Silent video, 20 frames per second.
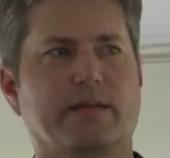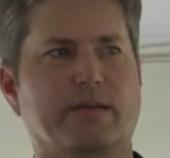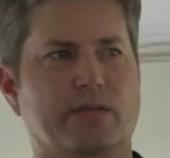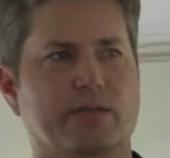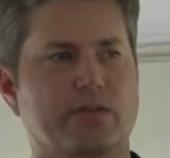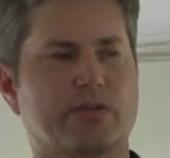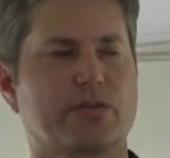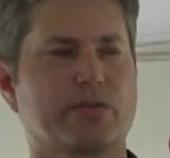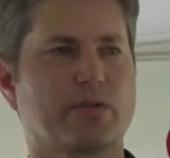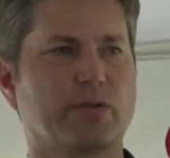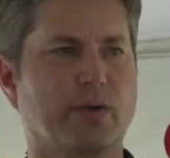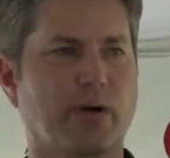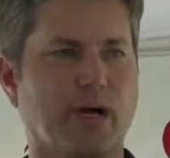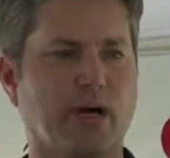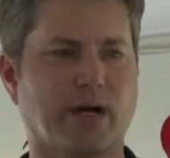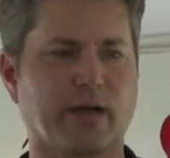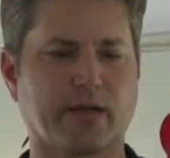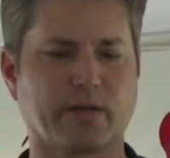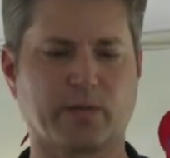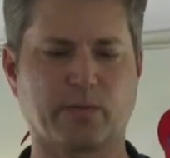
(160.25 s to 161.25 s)
It's too
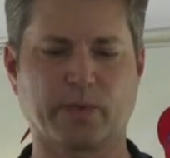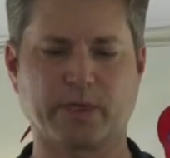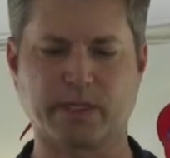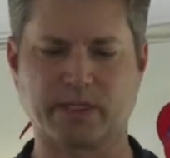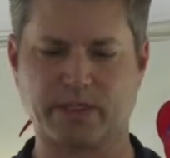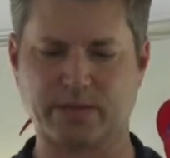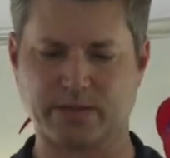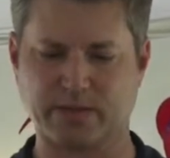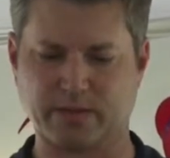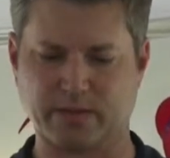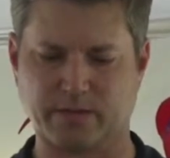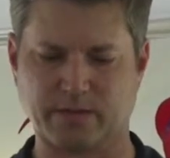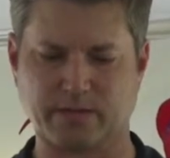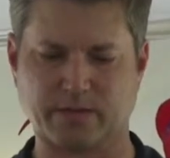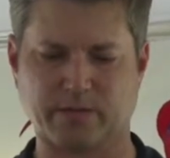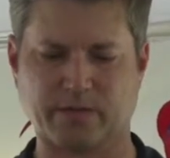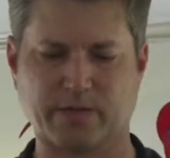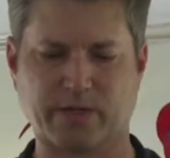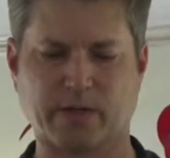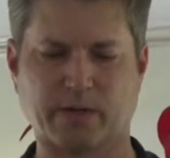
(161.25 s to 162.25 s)
high. We need to
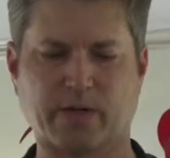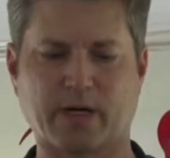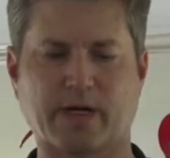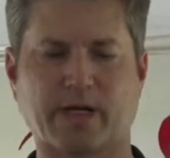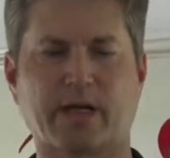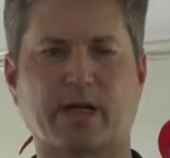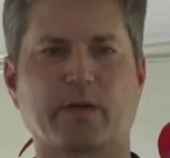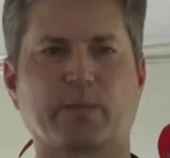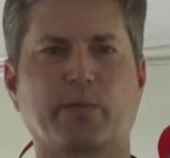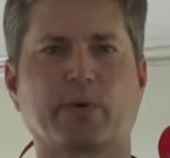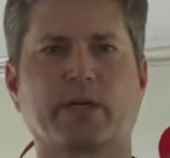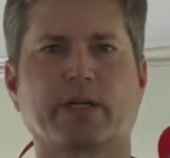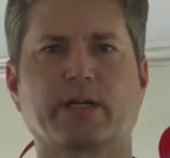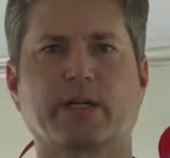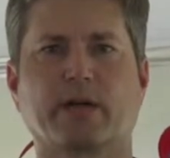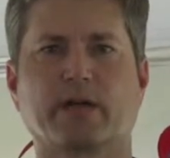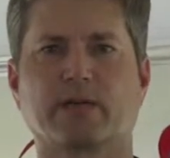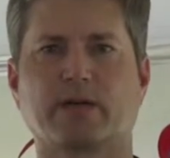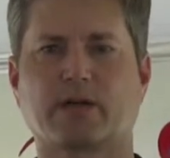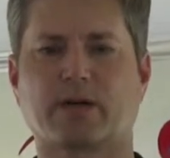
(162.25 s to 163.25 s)
figure out how to bring
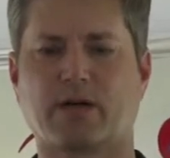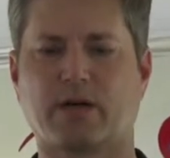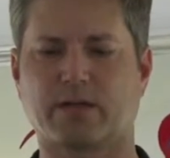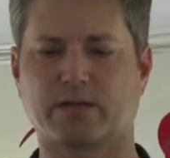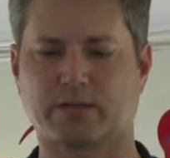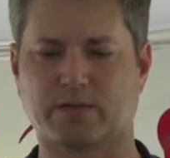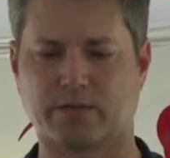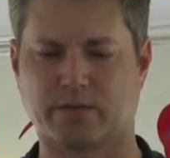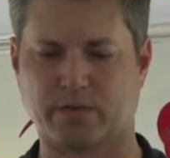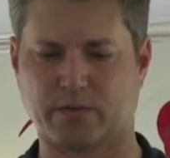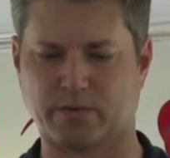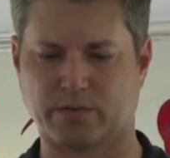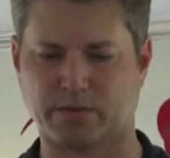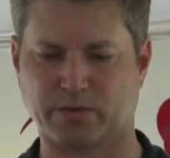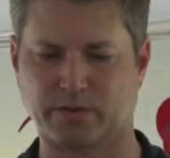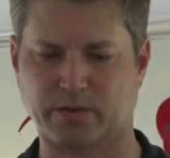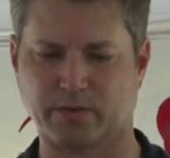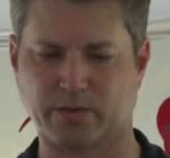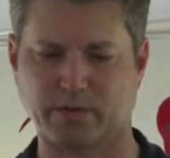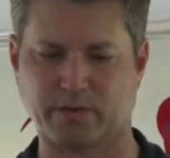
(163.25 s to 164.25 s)
down the cost of those
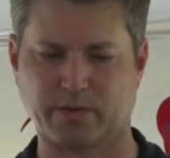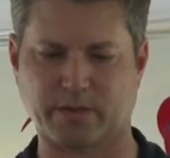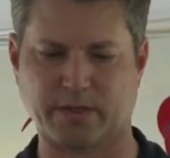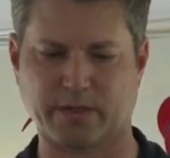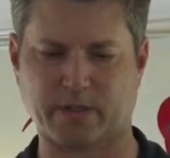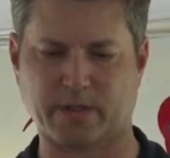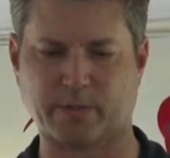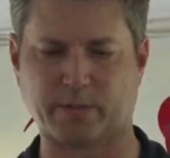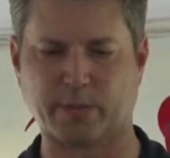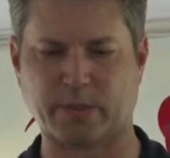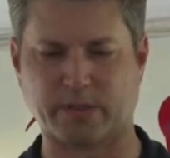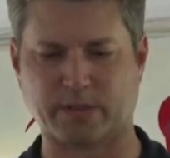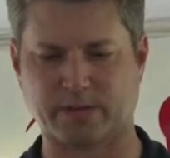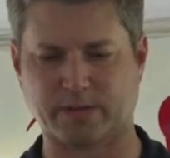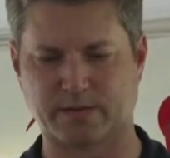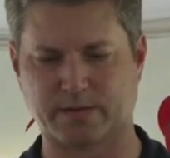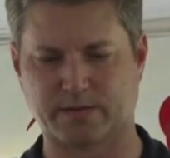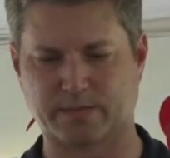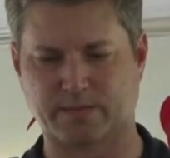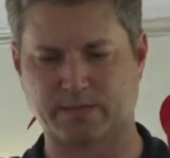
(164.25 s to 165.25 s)
new
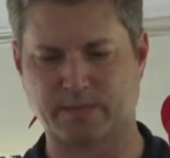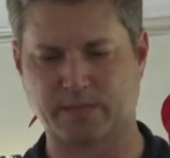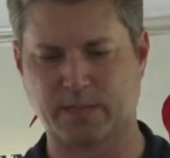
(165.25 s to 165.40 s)
therapies.